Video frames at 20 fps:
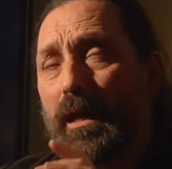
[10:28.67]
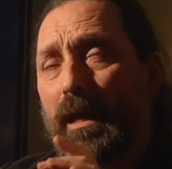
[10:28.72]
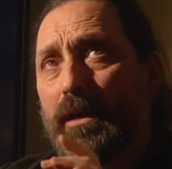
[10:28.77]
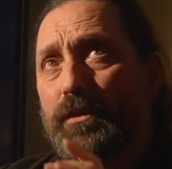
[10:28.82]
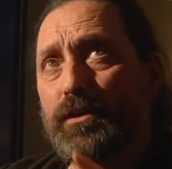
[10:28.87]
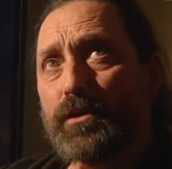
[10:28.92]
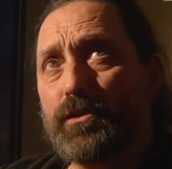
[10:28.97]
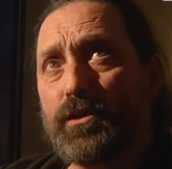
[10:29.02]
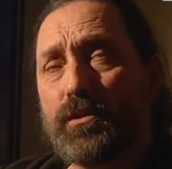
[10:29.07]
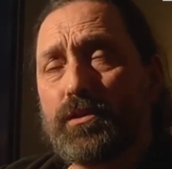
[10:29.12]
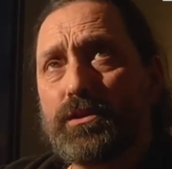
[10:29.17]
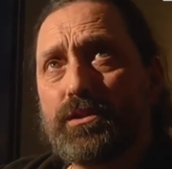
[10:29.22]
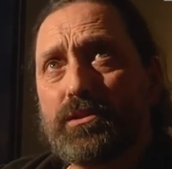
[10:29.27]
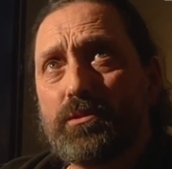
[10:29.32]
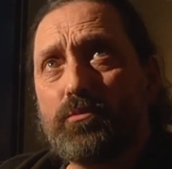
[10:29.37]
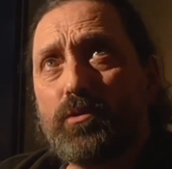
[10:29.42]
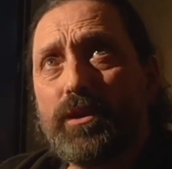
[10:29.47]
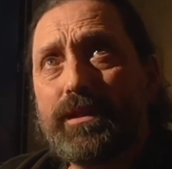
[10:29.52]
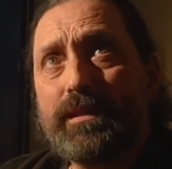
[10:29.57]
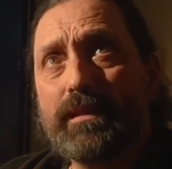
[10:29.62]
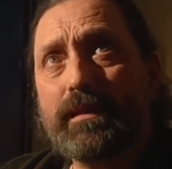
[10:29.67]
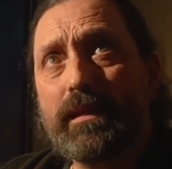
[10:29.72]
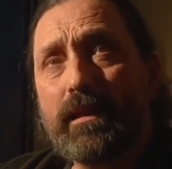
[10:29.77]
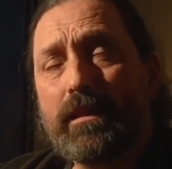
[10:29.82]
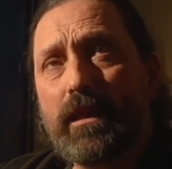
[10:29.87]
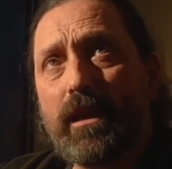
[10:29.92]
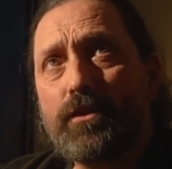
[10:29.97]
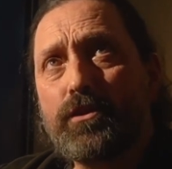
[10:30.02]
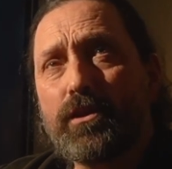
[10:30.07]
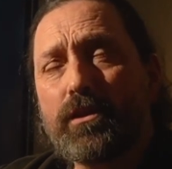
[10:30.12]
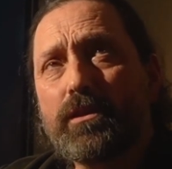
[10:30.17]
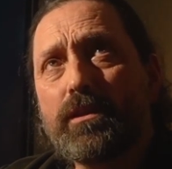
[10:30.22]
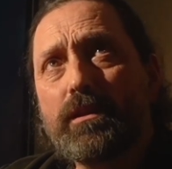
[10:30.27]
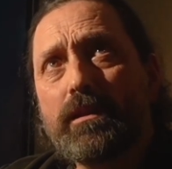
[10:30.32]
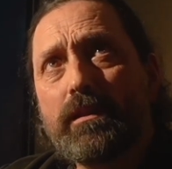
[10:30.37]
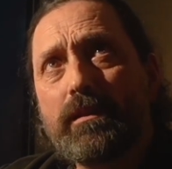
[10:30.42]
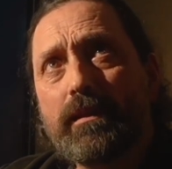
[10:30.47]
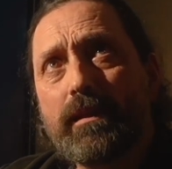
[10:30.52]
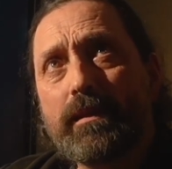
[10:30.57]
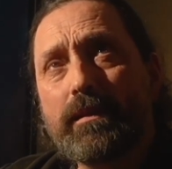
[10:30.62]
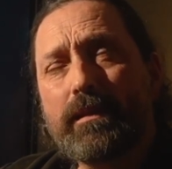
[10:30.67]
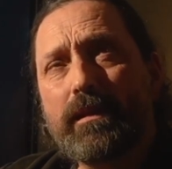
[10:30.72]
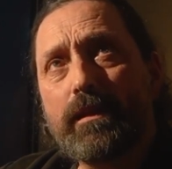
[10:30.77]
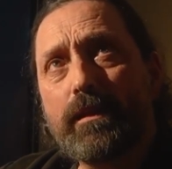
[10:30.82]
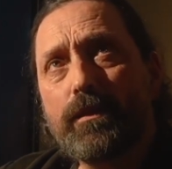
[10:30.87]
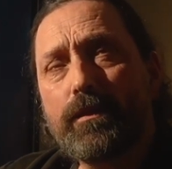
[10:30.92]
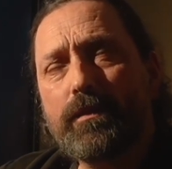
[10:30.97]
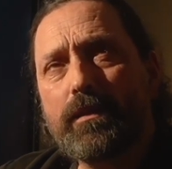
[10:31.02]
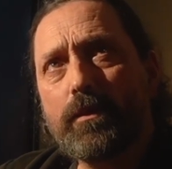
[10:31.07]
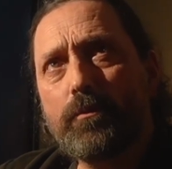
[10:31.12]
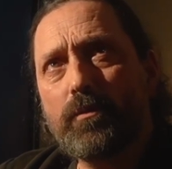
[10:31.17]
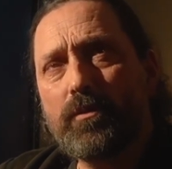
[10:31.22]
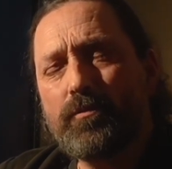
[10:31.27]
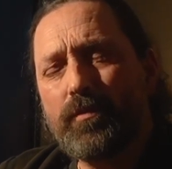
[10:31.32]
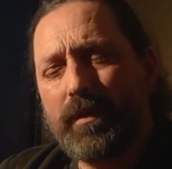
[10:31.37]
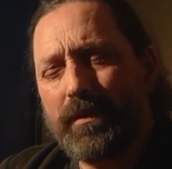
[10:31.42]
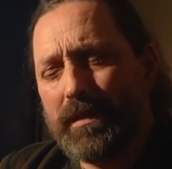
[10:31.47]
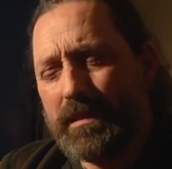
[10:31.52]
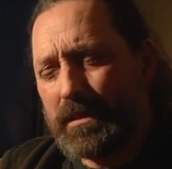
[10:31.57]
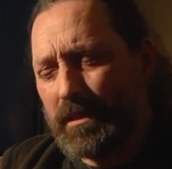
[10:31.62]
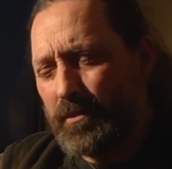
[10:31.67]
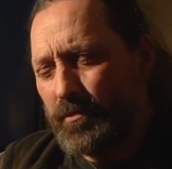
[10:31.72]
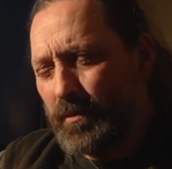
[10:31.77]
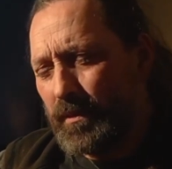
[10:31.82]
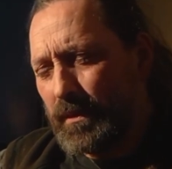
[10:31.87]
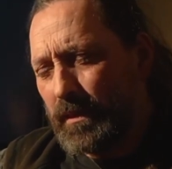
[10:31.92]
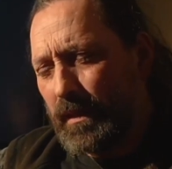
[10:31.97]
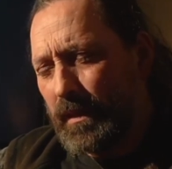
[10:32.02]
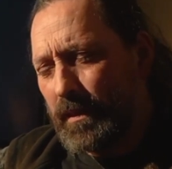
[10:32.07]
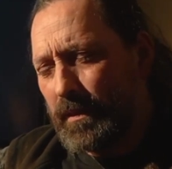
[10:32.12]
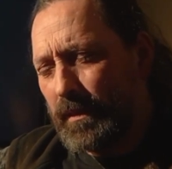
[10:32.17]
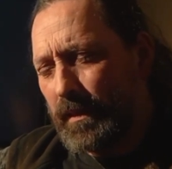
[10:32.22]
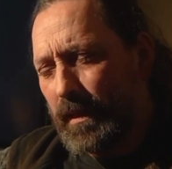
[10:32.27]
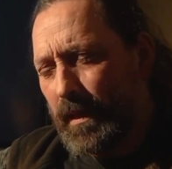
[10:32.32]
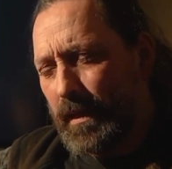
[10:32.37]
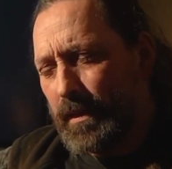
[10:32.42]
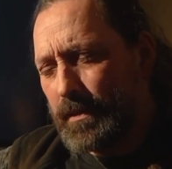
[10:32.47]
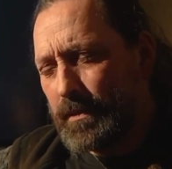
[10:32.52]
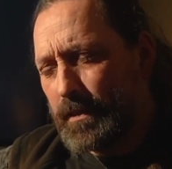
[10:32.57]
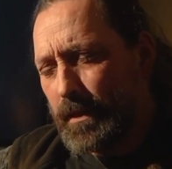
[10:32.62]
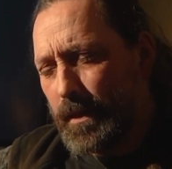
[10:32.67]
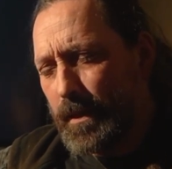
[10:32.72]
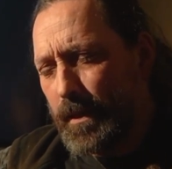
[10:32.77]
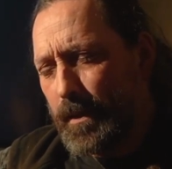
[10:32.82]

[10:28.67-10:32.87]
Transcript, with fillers: and you go to the writing, and, and you're kind of like they they were very different in that.